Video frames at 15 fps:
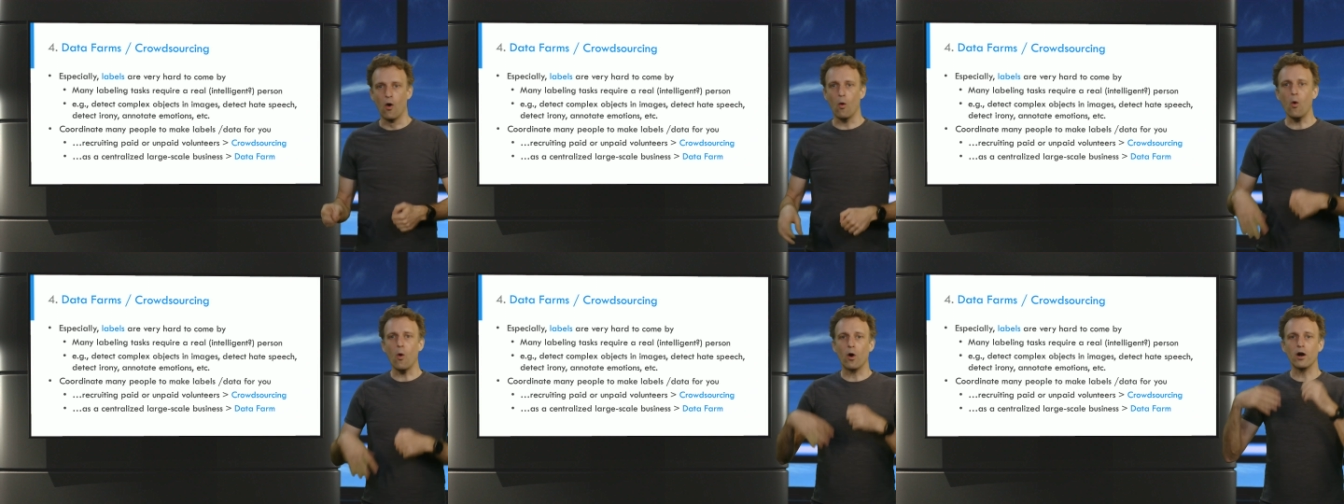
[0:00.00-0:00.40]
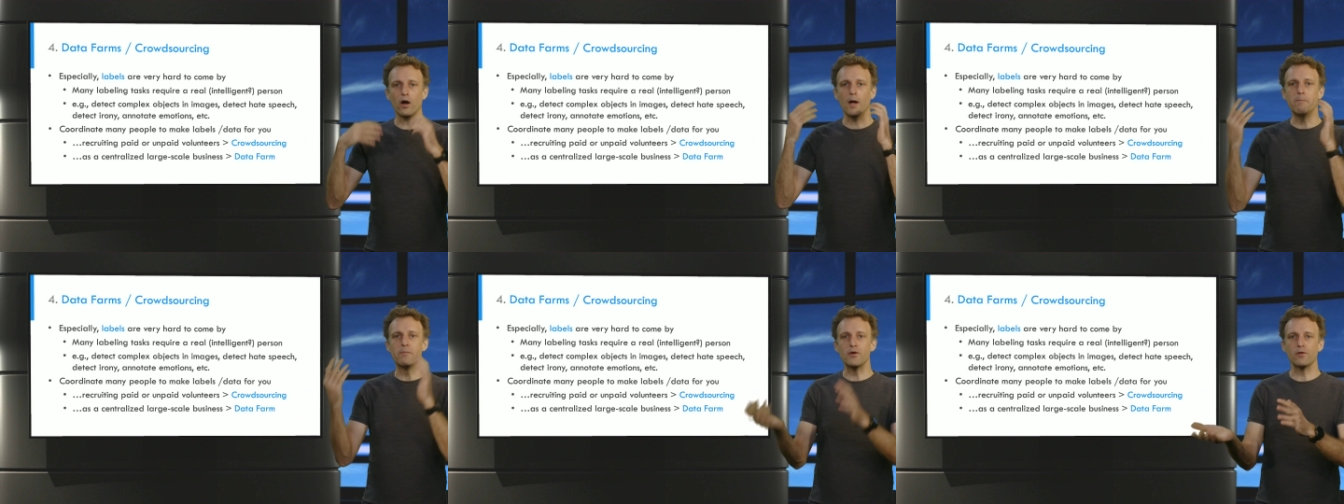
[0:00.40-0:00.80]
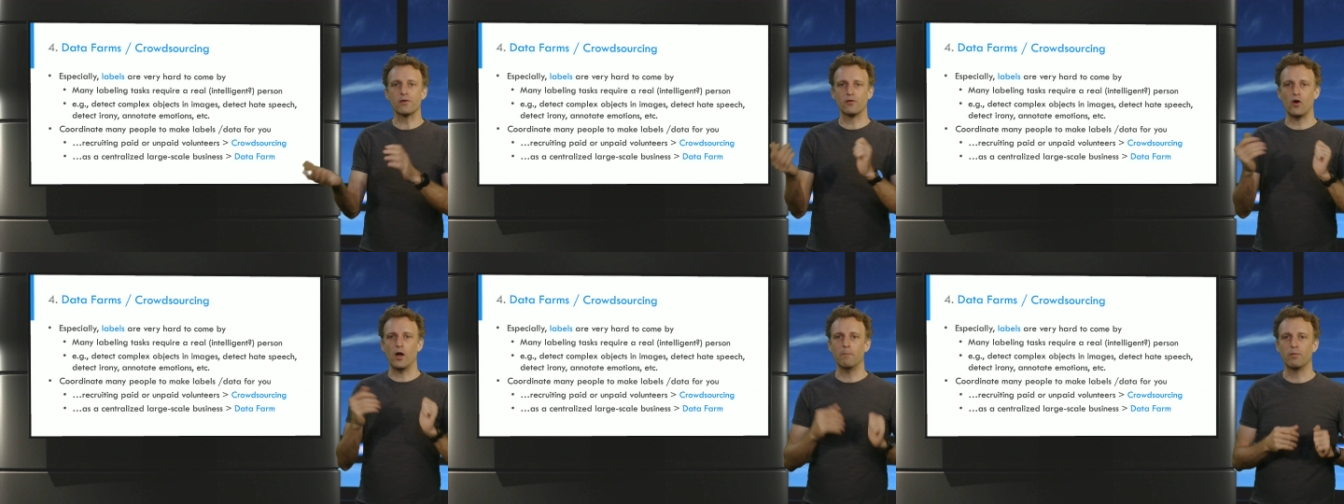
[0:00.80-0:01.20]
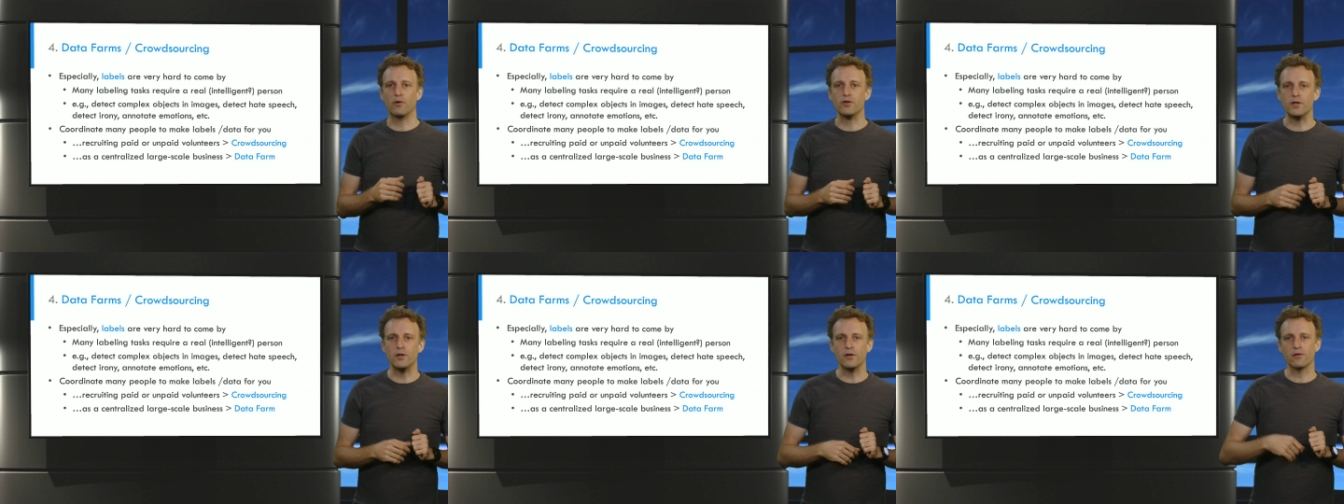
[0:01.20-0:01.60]
or abuse your
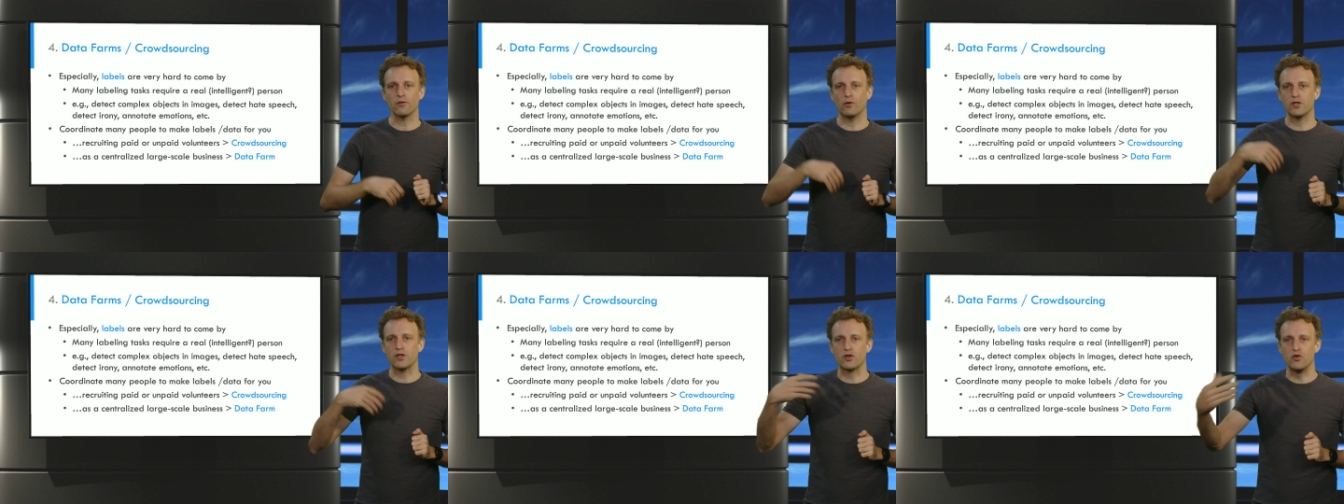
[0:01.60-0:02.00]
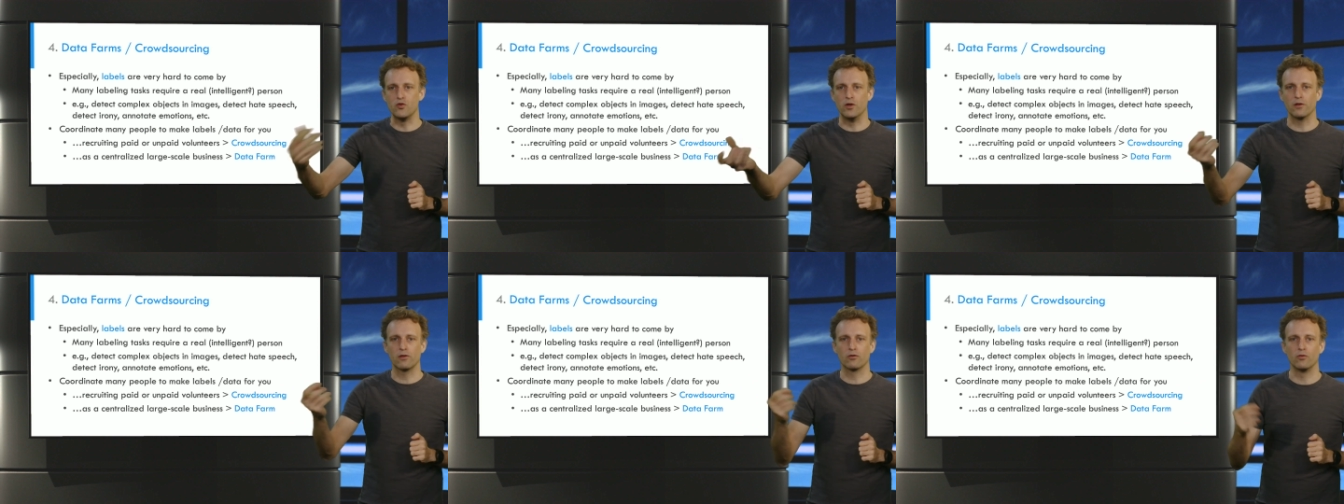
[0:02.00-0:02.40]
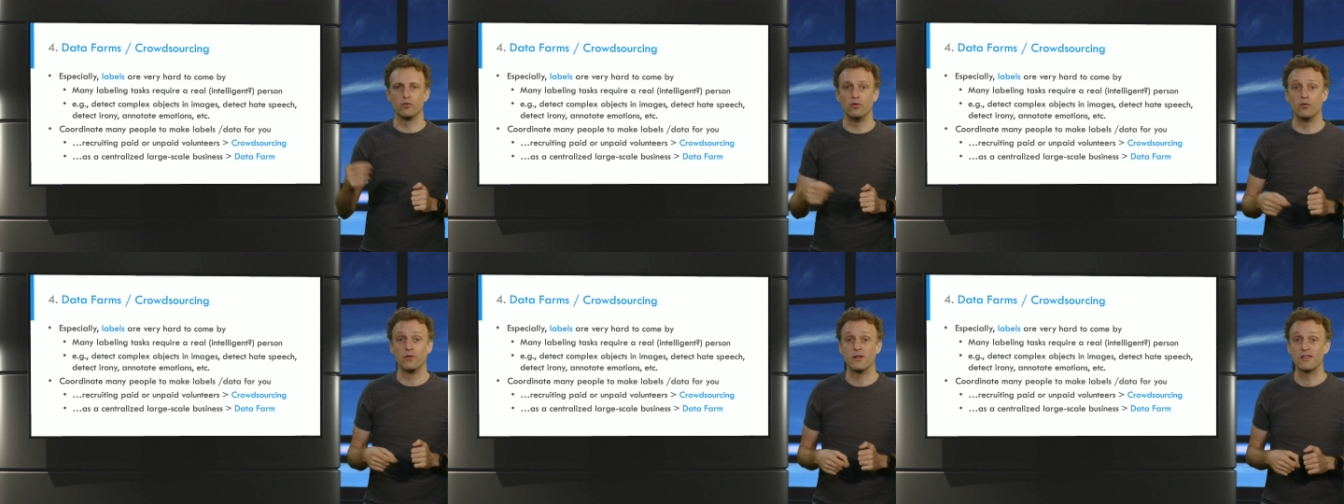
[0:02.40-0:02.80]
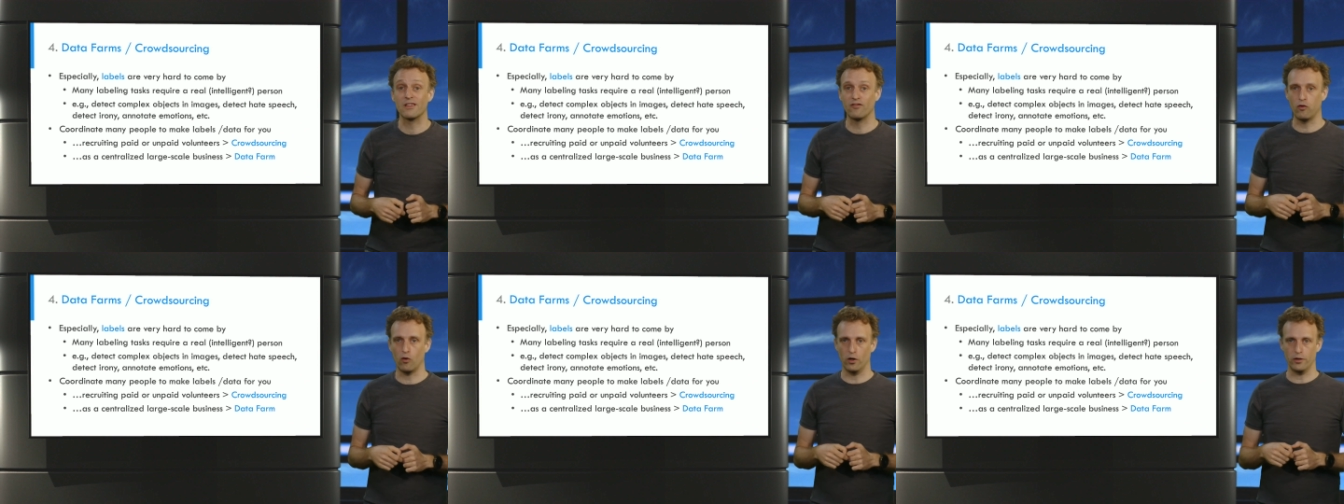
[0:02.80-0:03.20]
employees or students to do this
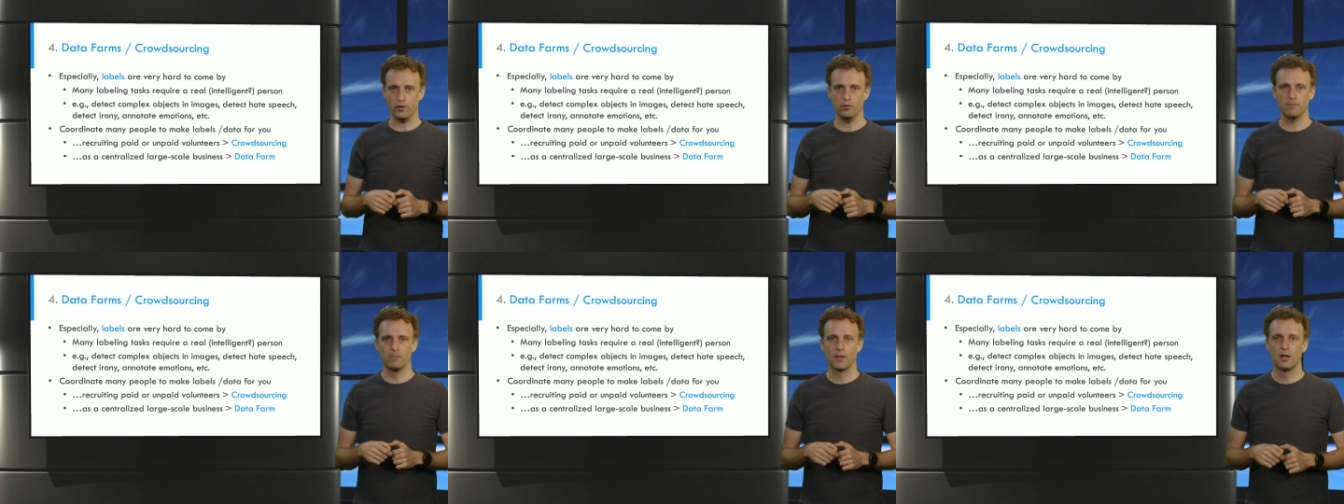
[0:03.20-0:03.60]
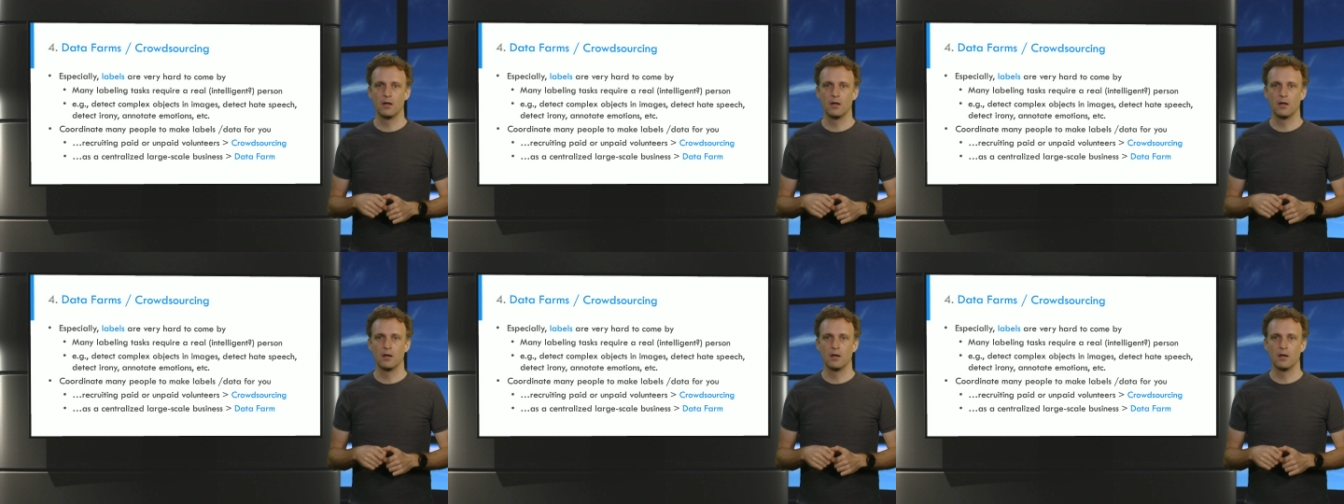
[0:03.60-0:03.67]
for you.